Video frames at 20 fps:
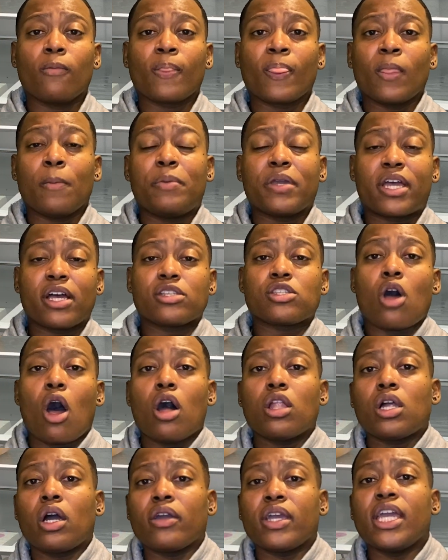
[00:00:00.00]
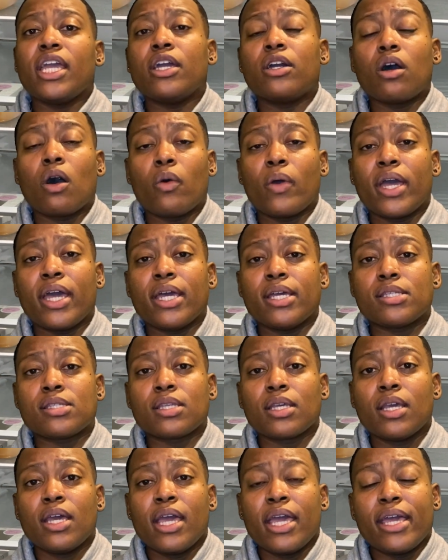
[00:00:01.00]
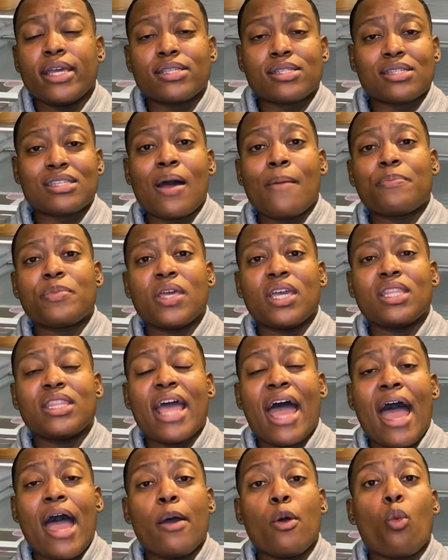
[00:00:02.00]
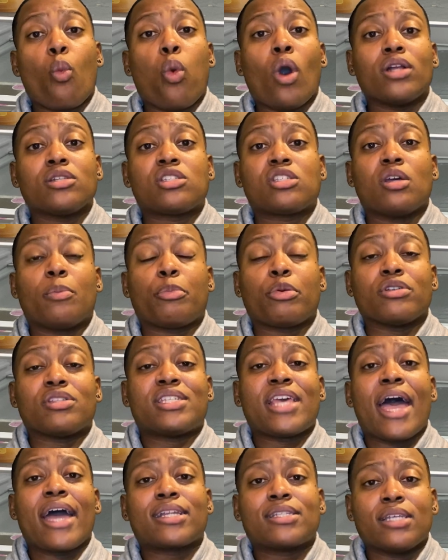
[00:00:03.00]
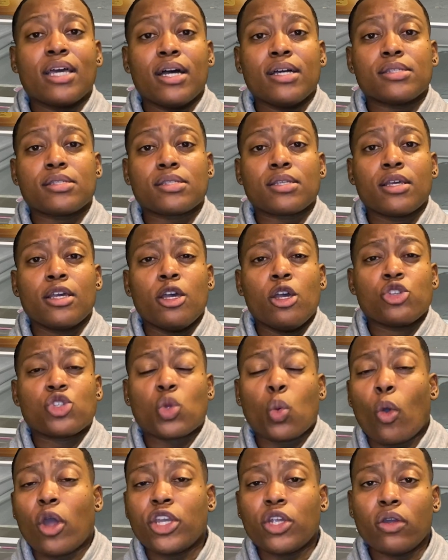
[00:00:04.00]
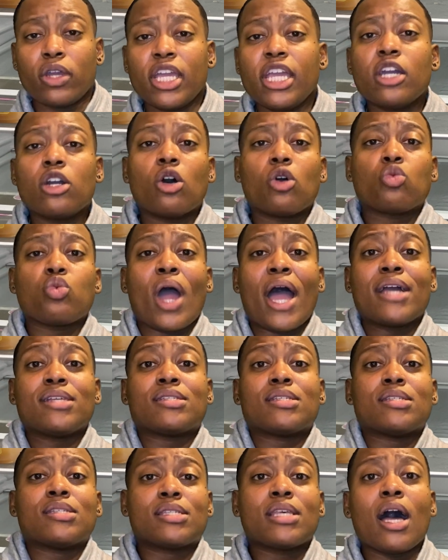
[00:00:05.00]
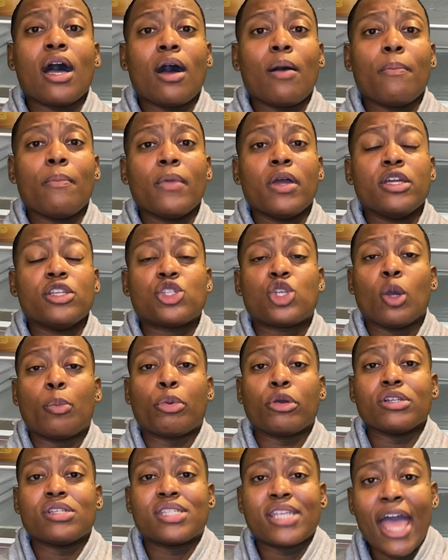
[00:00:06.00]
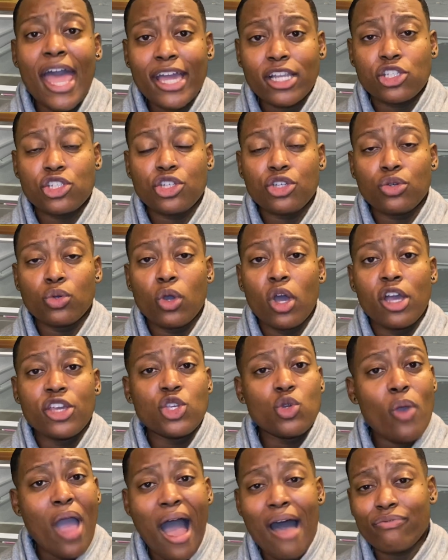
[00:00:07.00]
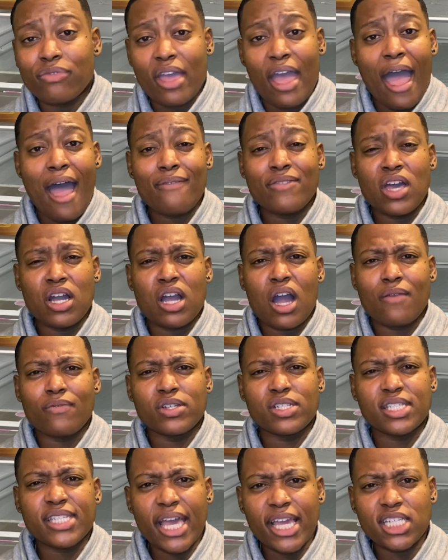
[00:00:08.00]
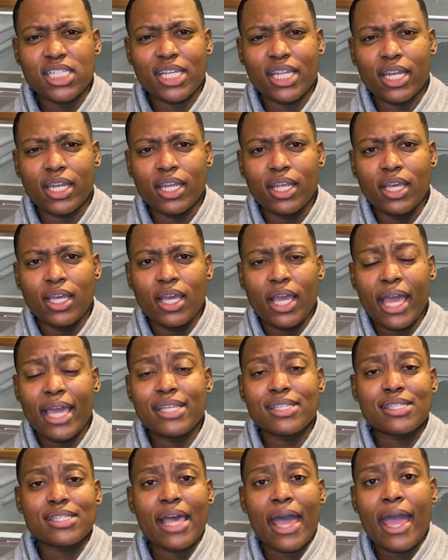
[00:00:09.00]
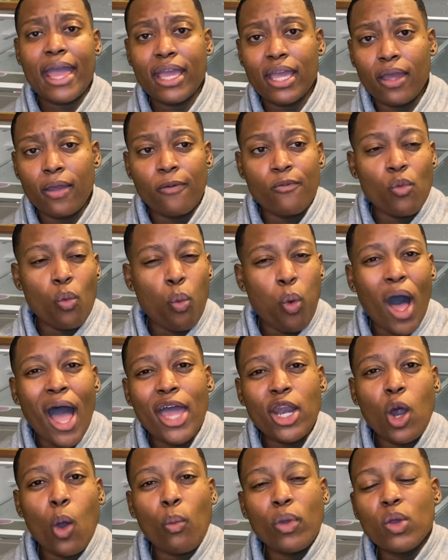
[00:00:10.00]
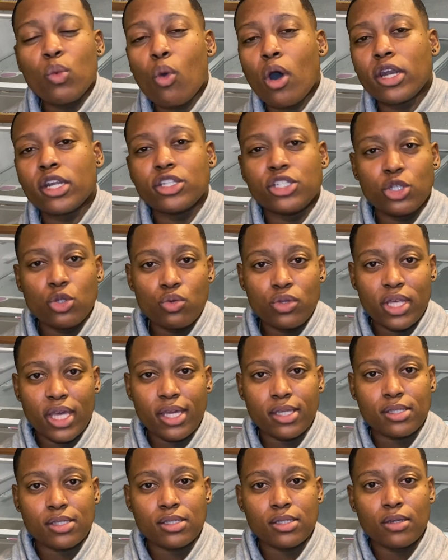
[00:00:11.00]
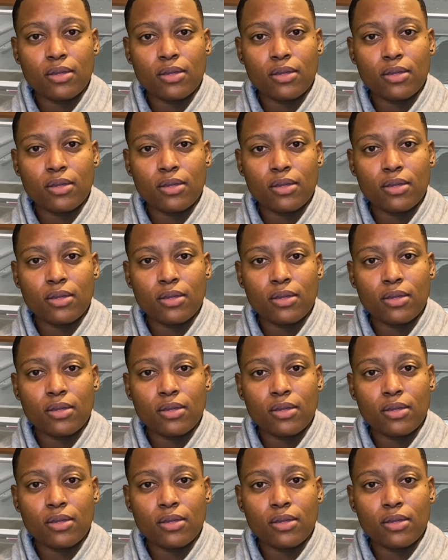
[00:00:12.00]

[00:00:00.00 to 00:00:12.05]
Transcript: Because all our ego is something that wants to protect us. So when your ego rises up to protect you, you have to have that conversation and say, why don't we want to do this?